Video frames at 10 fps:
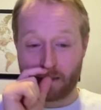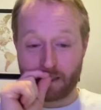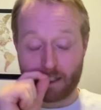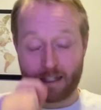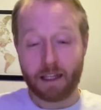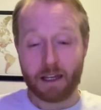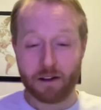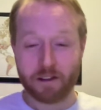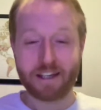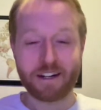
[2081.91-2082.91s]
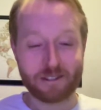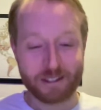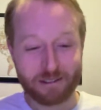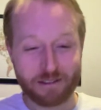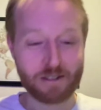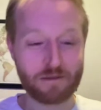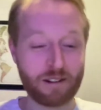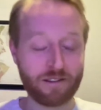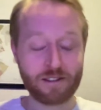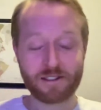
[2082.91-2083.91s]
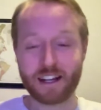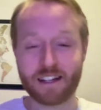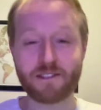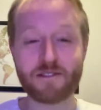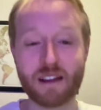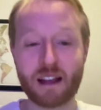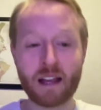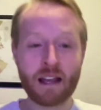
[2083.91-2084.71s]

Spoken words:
because I did like all the unders in the first day on Tuesday.